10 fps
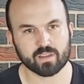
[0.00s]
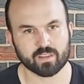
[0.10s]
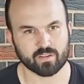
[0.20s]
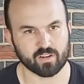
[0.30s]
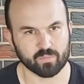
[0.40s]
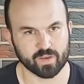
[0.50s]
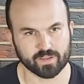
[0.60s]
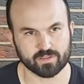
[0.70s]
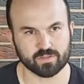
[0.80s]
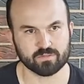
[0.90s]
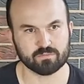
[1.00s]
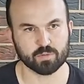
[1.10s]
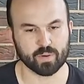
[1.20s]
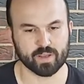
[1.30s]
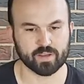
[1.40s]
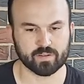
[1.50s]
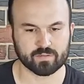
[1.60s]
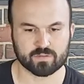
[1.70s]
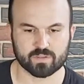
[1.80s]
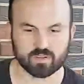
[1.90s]
They're all made in Japan.
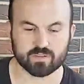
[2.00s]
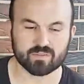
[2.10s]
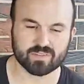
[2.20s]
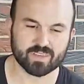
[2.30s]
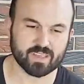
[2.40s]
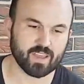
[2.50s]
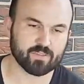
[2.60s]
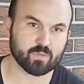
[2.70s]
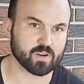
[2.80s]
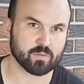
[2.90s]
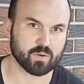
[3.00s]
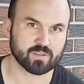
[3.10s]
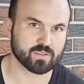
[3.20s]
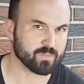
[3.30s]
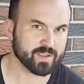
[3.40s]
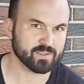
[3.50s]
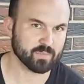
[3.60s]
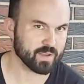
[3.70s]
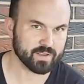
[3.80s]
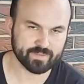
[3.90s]
So as long as you get aftermarket parts that are made in
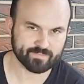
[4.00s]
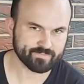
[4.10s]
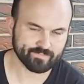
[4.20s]
Japan,